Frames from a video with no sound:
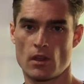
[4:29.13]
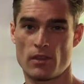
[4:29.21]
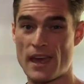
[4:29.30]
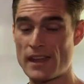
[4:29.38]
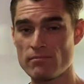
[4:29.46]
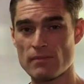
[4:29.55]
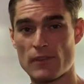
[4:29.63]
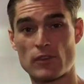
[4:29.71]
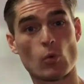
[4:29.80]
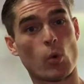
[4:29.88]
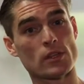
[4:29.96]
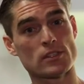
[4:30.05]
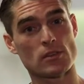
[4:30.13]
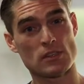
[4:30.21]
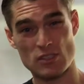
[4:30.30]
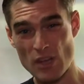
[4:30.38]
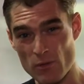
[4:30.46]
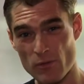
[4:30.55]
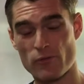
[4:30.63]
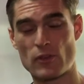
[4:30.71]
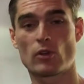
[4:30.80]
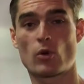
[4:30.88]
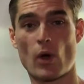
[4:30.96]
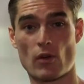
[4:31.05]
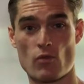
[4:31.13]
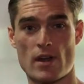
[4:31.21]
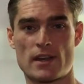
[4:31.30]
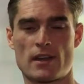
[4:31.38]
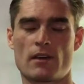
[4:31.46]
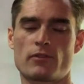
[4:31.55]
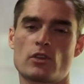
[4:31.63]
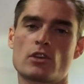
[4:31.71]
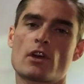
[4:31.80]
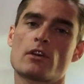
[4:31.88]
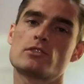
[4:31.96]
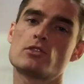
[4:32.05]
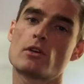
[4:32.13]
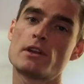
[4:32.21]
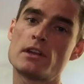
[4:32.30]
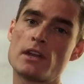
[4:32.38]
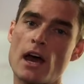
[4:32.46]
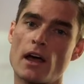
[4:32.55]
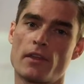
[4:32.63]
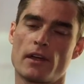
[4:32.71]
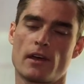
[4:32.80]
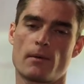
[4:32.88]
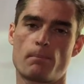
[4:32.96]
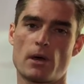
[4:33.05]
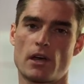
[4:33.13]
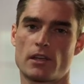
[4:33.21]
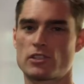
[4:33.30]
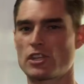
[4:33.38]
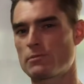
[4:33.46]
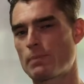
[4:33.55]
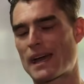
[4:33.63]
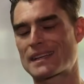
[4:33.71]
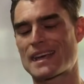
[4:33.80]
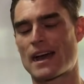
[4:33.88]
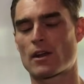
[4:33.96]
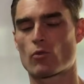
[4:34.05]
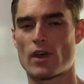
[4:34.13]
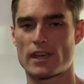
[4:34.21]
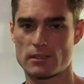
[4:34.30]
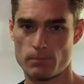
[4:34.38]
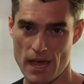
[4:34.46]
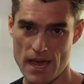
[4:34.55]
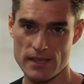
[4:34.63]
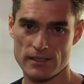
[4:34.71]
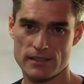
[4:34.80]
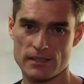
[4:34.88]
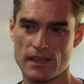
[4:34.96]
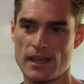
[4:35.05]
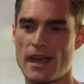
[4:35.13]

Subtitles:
Then, if you want to and you don't feel quite ready enough, you can go and do another burst, just back down at raised pace,